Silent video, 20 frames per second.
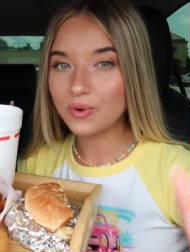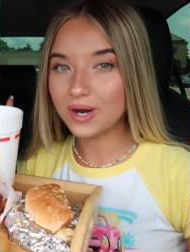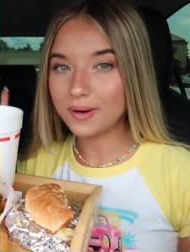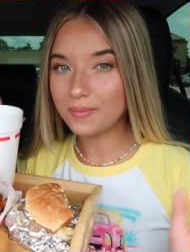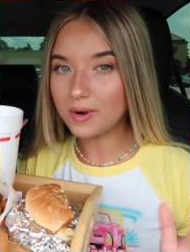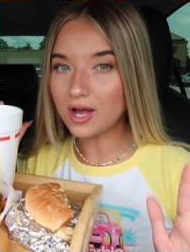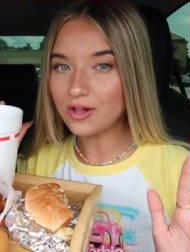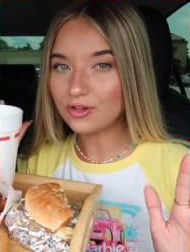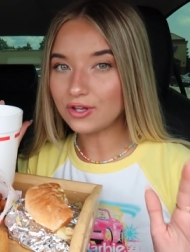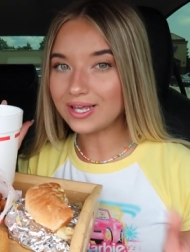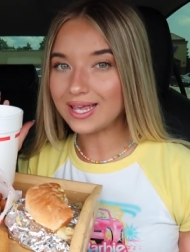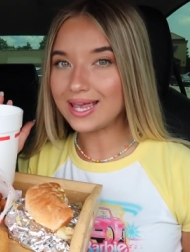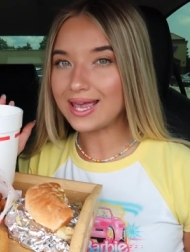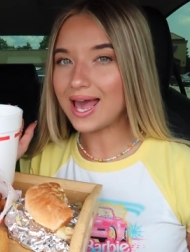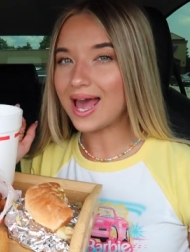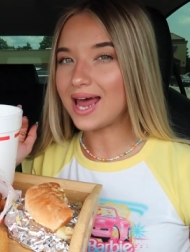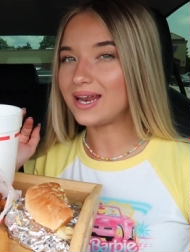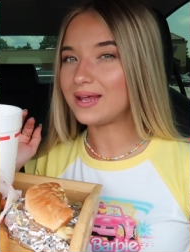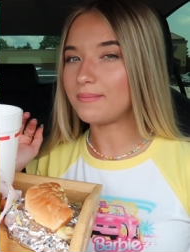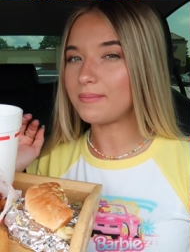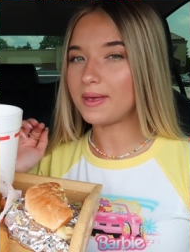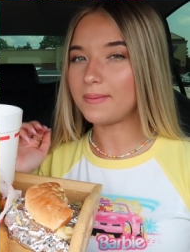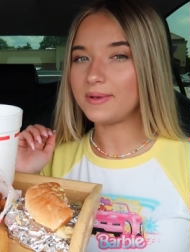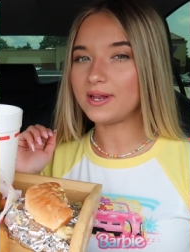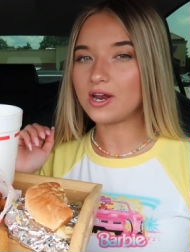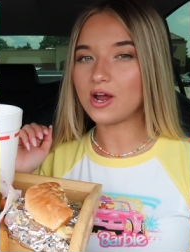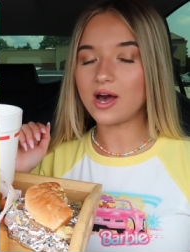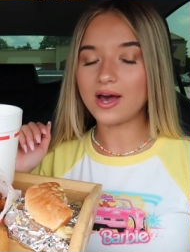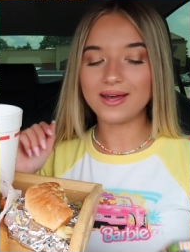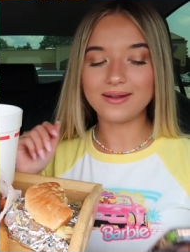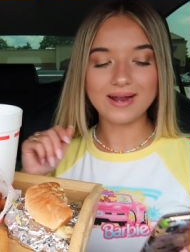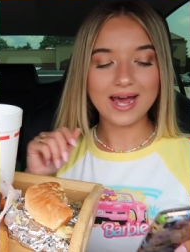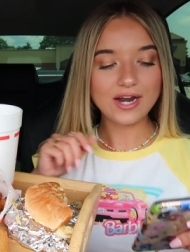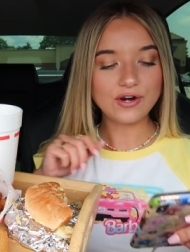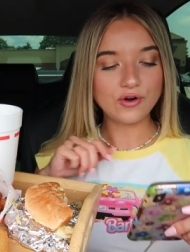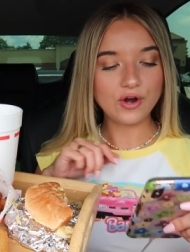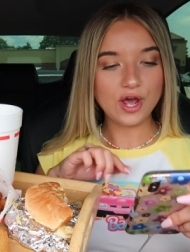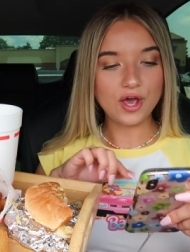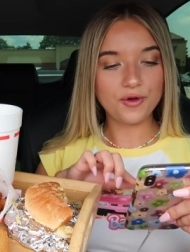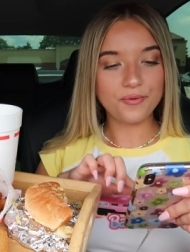when I'm not looking at it, maybe not, I
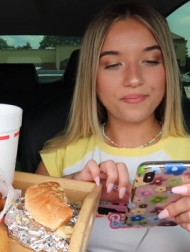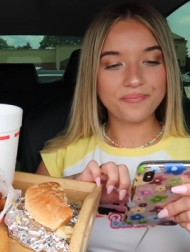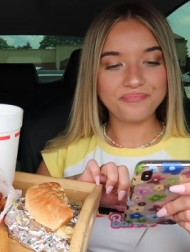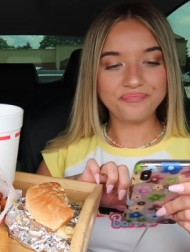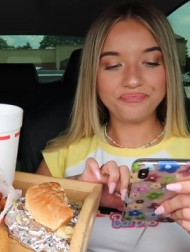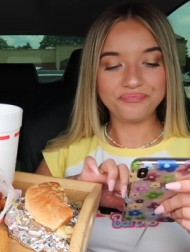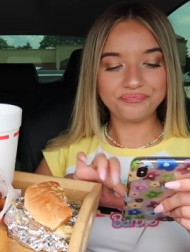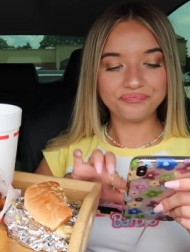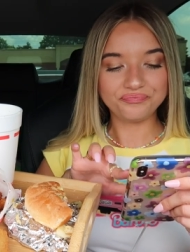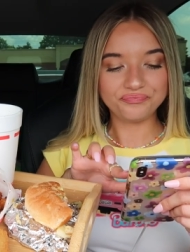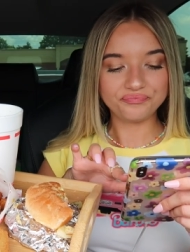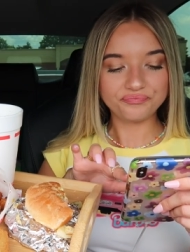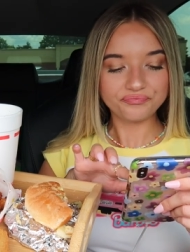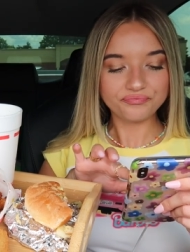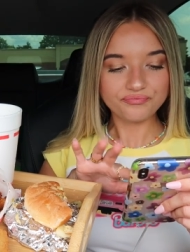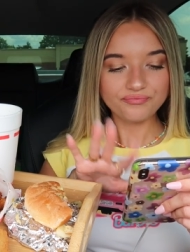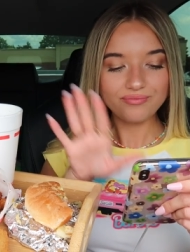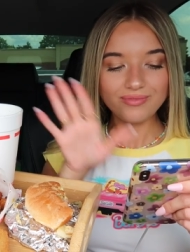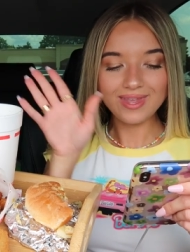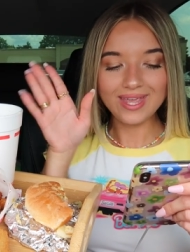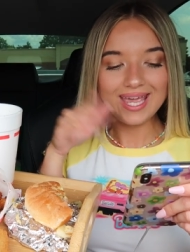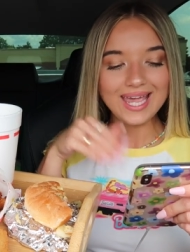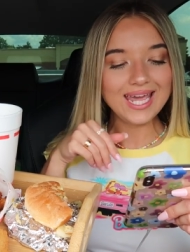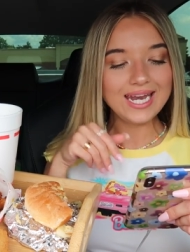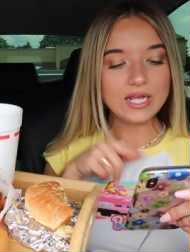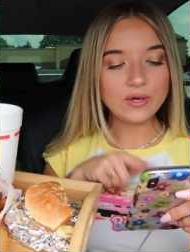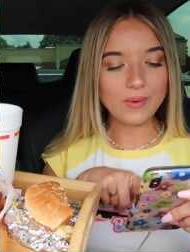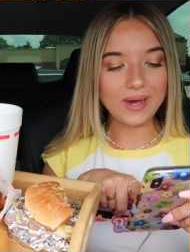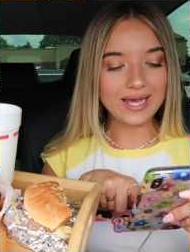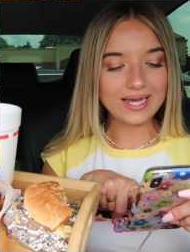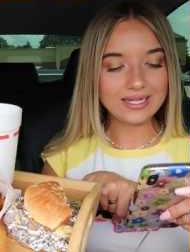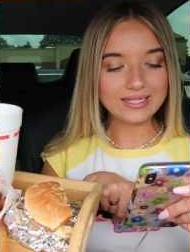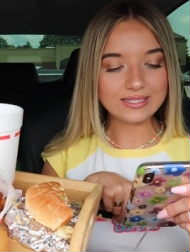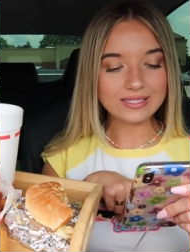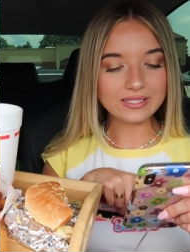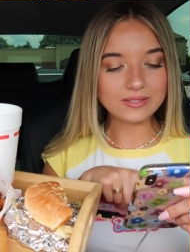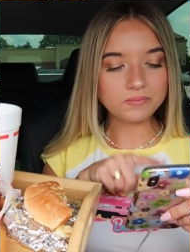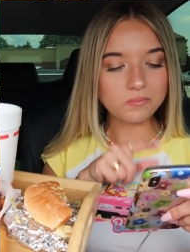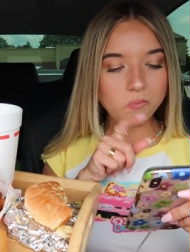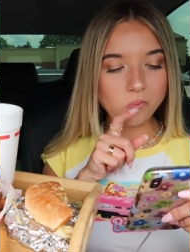don't know. Anyways,
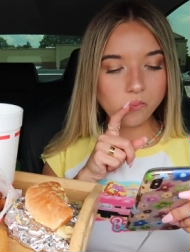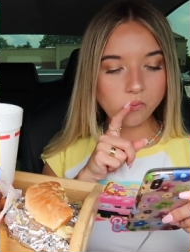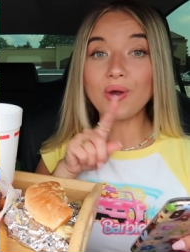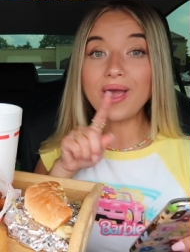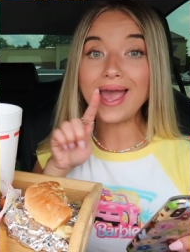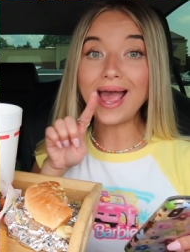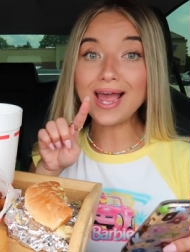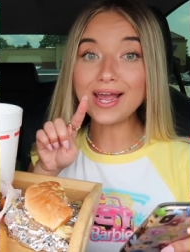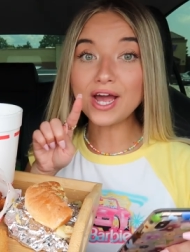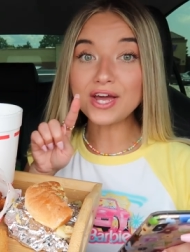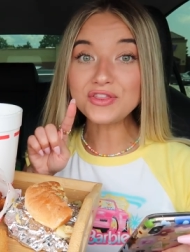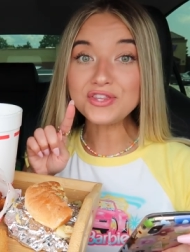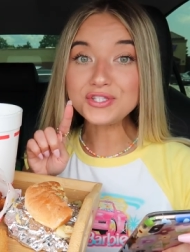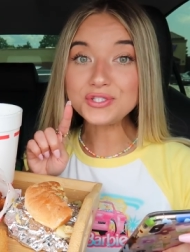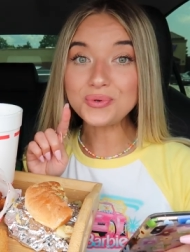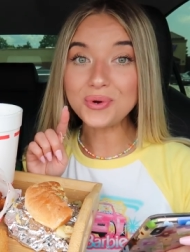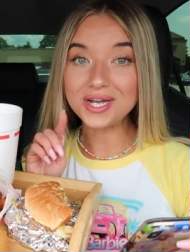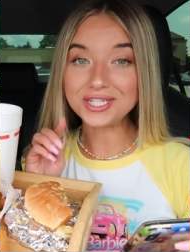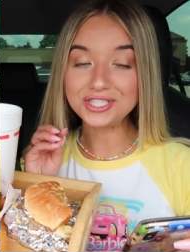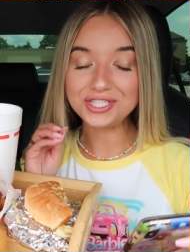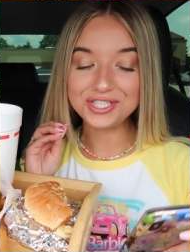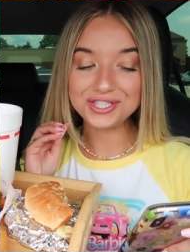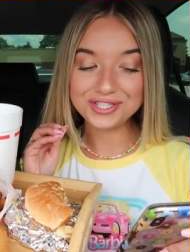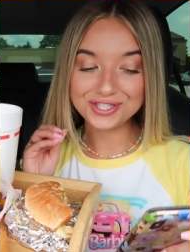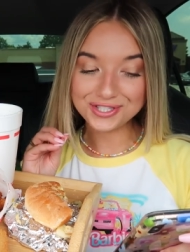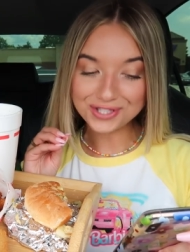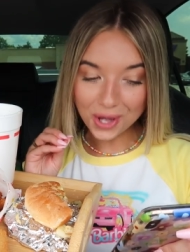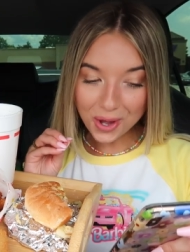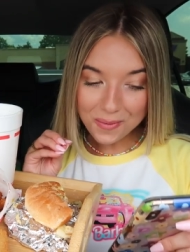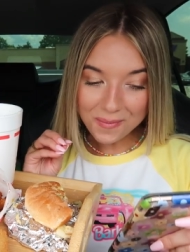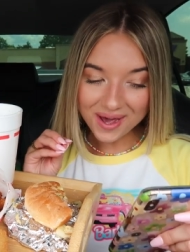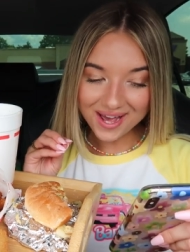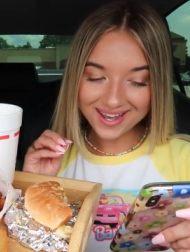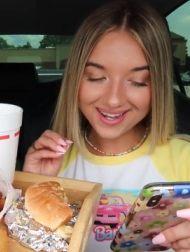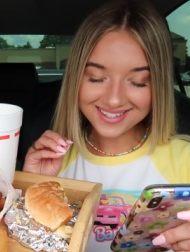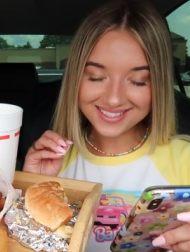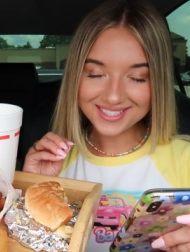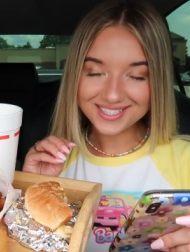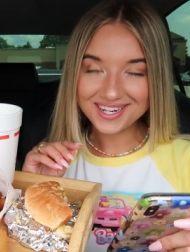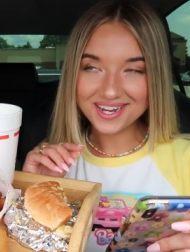okay, I got this question so
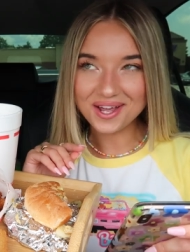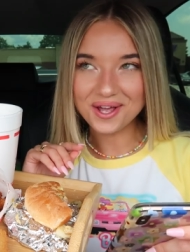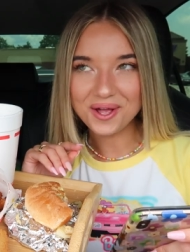much.